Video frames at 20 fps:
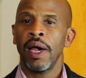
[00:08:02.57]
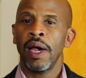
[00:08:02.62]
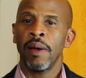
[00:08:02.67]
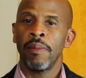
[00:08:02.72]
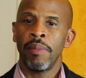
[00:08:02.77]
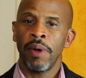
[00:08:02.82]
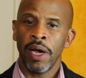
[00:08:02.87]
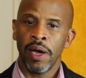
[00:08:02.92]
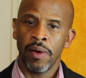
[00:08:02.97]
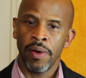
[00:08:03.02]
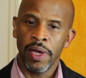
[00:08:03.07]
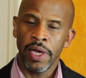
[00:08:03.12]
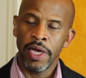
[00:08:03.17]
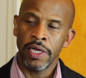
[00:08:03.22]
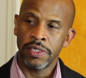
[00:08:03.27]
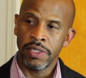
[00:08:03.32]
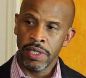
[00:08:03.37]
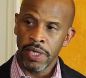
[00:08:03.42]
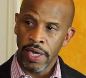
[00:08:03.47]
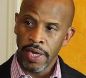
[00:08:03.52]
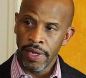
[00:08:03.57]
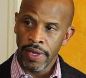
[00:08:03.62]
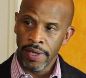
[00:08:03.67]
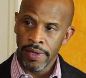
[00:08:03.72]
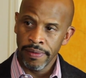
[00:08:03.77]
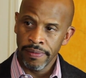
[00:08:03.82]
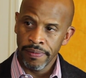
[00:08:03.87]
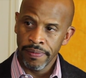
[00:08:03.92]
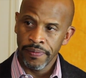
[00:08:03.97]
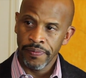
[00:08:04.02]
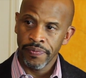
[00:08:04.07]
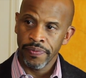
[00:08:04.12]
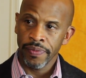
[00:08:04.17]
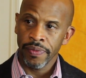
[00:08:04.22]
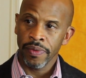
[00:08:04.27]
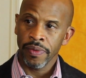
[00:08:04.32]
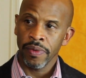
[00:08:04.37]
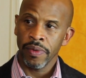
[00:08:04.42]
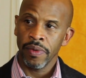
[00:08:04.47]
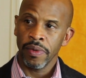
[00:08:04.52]
about educating
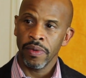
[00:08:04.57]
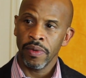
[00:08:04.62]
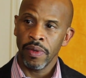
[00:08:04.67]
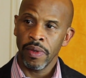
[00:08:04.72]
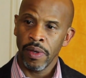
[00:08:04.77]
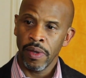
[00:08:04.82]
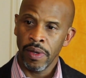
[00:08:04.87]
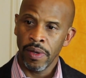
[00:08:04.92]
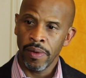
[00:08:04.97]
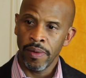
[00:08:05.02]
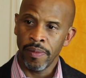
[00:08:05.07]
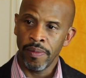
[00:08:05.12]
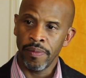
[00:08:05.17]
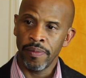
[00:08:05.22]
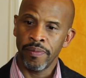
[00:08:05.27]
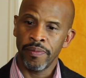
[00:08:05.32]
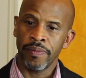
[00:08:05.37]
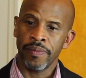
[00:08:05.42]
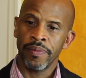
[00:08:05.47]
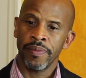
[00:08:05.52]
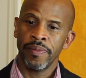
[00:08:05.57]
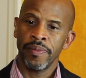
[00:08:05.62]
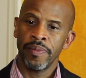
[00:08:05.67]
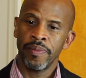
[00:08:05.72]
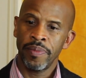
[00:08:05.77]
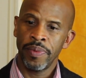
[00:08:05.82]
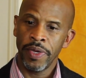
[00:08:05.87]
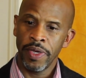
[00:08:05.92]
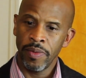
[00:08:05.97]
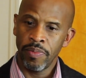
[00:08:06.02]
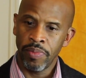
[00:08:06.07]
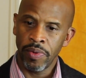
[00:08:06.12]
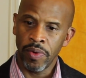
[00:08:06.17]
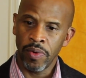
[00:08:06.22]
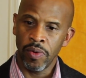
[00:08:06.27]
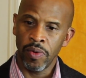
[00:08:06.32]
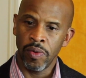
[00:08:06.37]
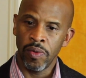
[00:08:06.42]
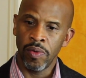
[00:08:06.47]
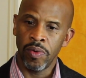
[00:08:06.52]
um,
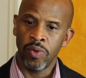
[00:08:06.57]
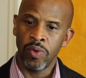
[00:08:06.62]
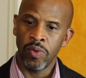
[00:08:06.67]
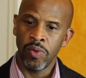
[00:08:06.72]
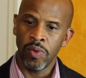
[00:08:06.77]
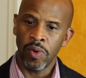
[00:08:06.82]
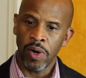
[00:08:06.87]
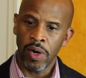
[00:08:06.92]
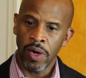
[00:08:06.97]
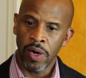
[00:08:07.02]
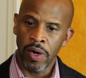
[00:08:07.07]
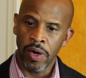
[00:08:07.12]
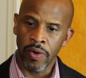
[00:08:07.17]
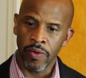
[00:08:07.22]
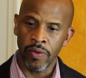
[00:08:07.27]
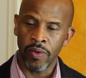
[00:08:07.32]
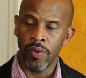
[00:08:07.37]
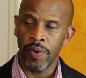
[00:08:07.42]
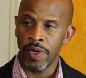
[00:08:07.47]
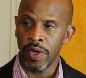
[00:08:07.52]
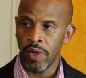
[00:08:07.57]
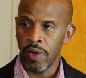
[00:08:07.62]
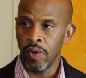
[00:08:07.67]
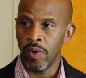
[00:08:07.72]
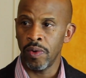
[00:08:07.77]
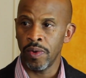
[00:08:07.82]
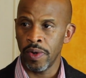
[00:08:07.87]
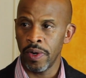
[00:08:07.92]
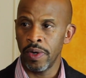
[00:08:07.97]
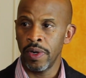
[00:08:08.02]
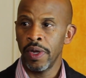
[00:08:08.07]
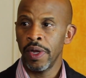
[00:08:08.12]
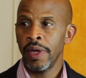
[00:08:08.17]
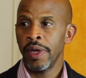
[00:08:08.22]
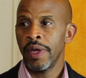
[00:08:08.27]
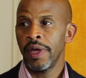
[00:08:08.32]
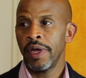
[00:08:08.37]
people who are growing older,